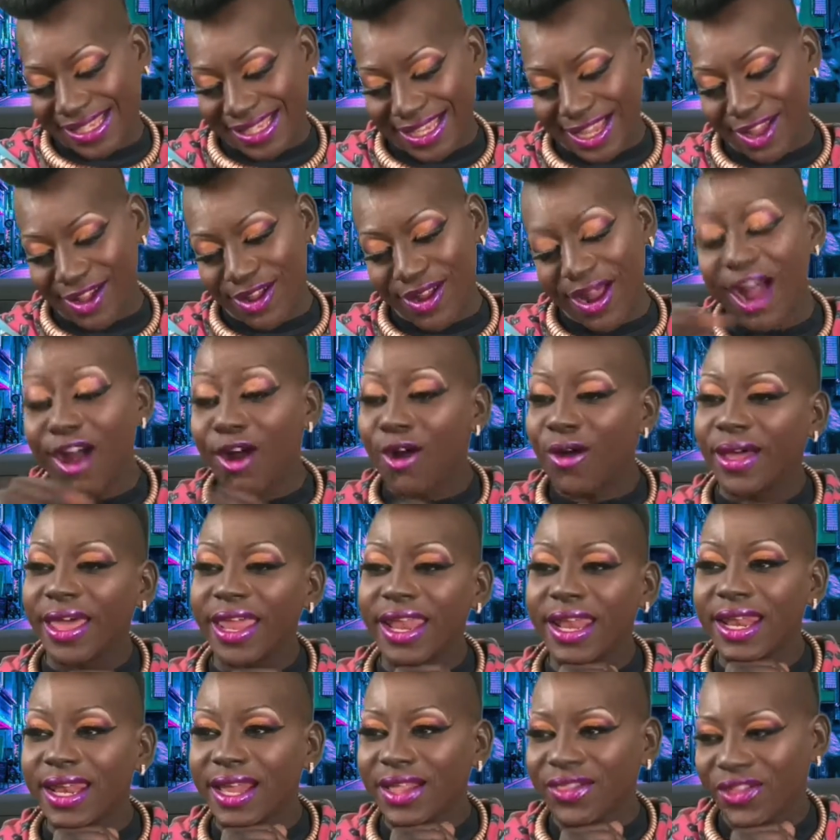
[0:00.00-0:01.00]
Oh, and
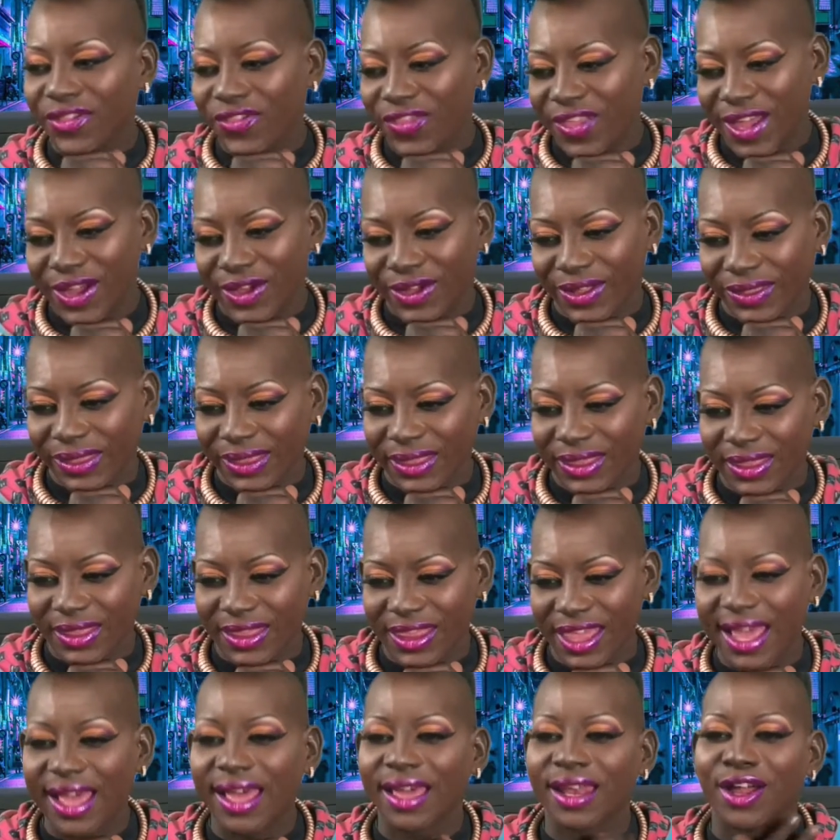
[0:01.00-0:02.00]
another thing
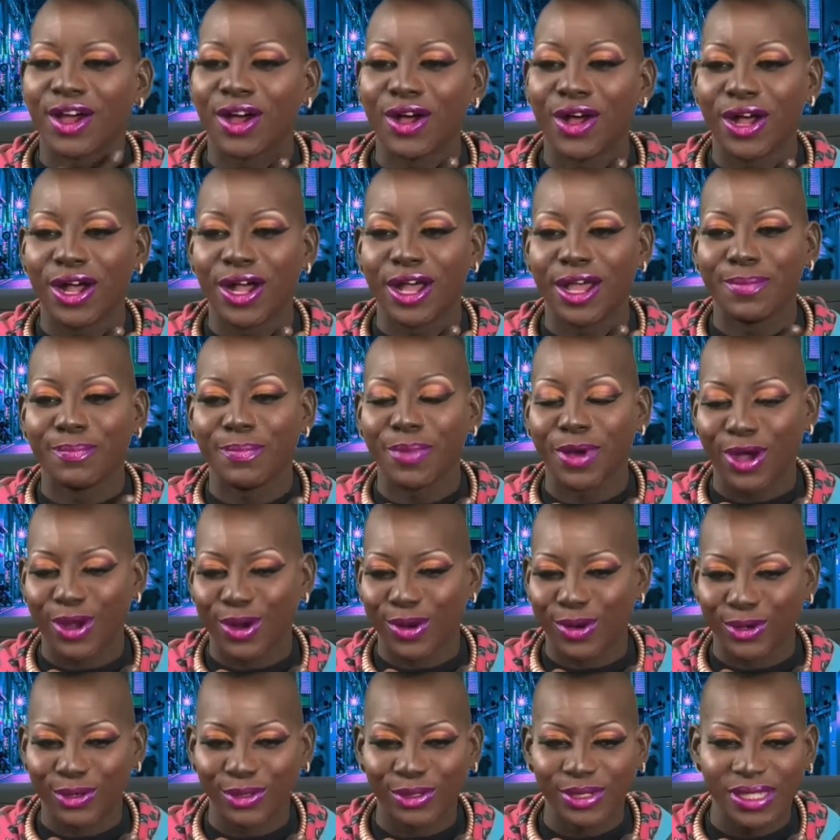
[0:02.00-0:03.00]
on
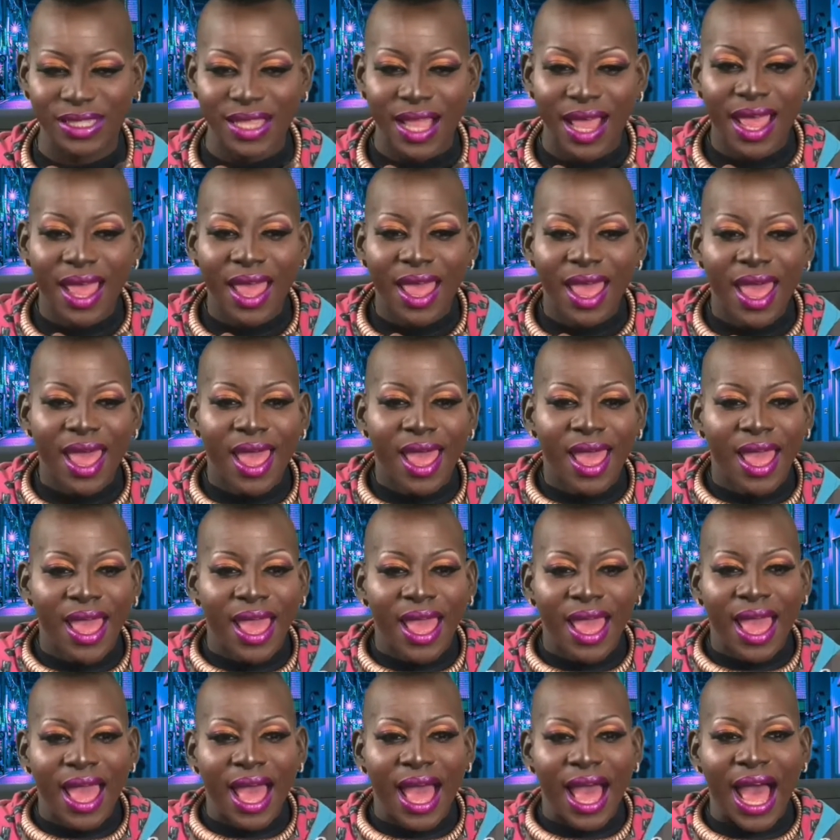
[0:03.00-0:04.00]
Pose,
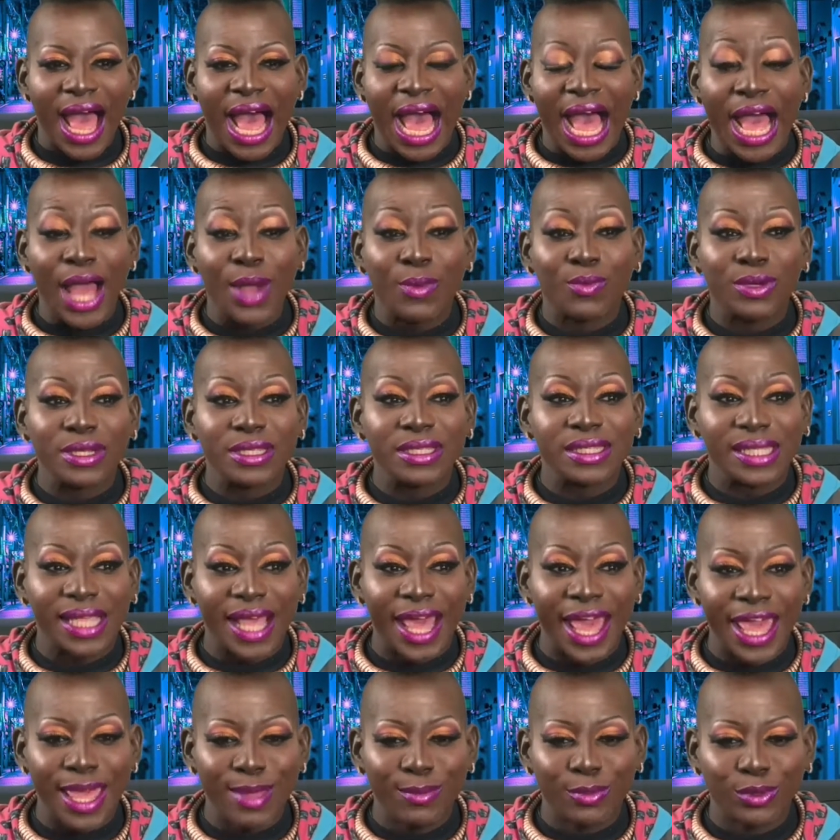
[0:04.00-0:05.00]
I was
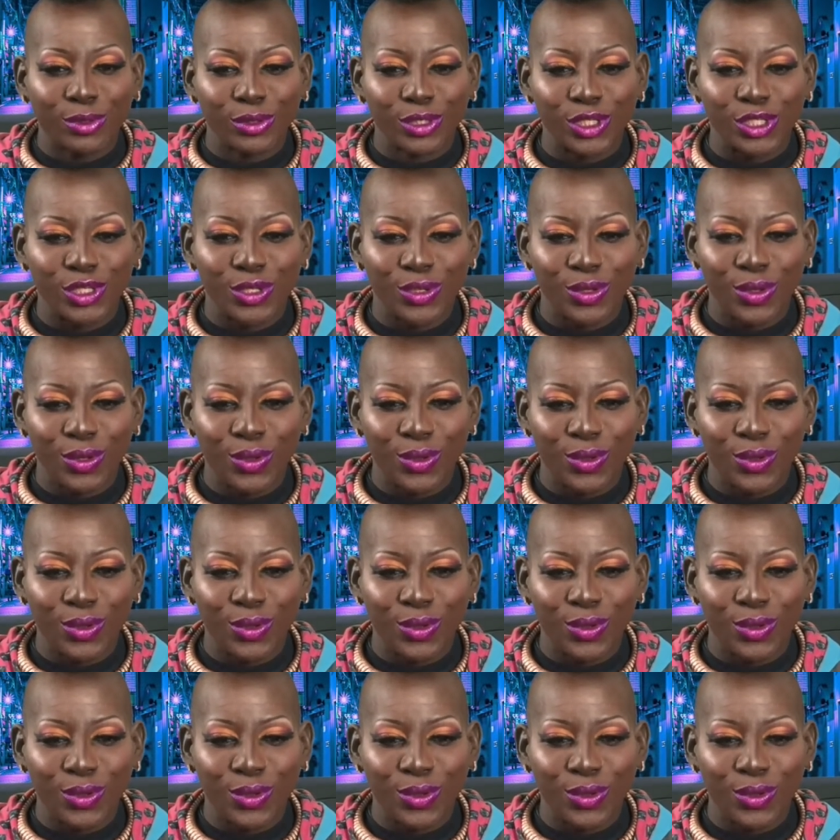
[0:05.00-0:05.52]
able to